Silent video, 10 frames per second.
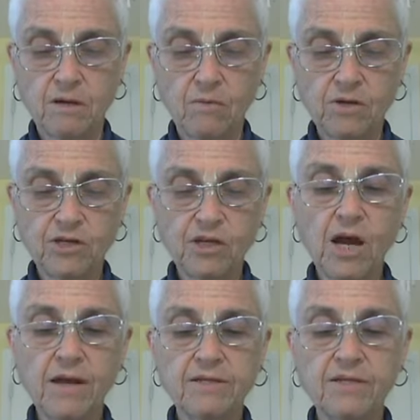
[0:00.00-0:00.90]
One should
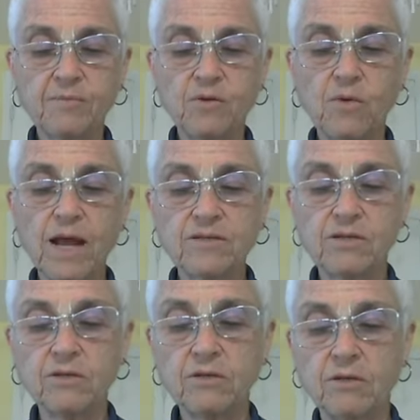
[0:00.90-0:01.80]
not accept a
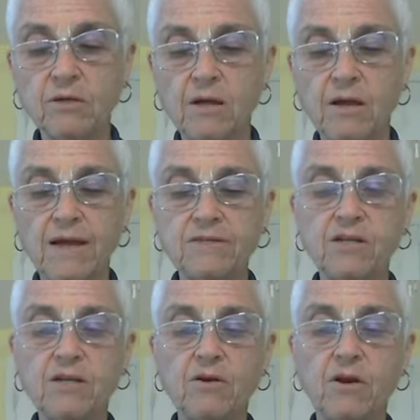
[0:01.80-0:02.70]
rascal as
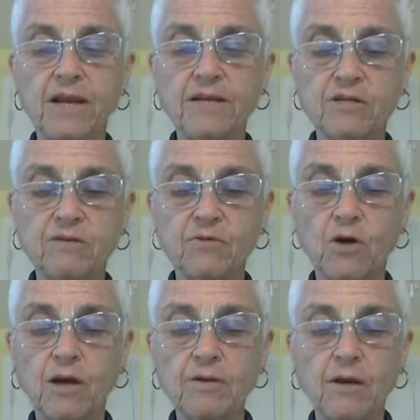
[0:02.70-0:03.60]
an incarnation of
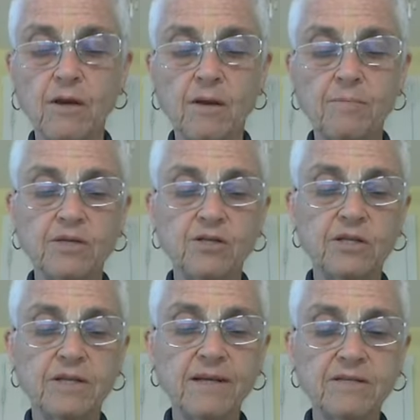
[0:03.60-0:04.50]
God, but
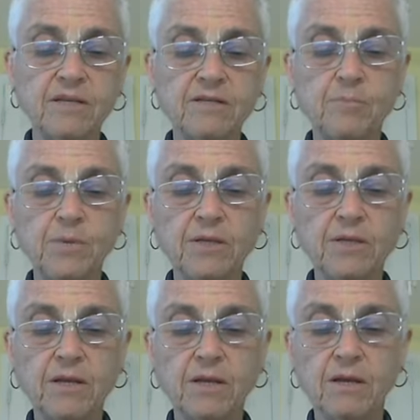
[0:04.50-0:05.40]
should test his
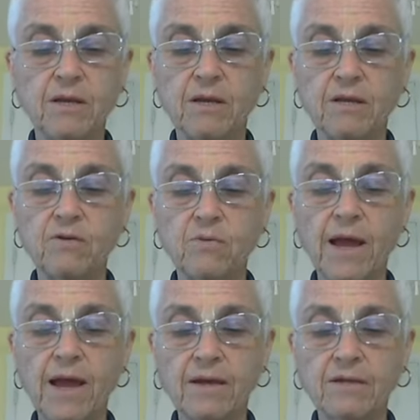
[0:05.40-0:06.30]
ability to
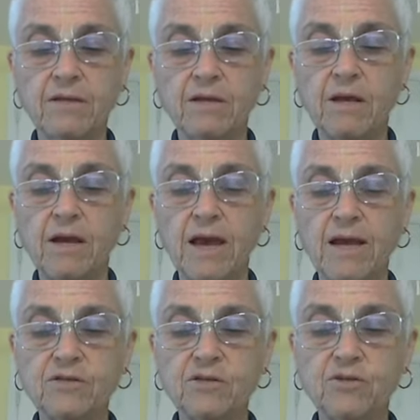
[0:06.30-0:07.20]
act
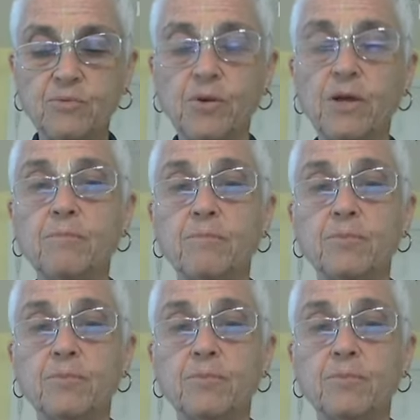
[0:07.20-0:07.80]
as the Supreme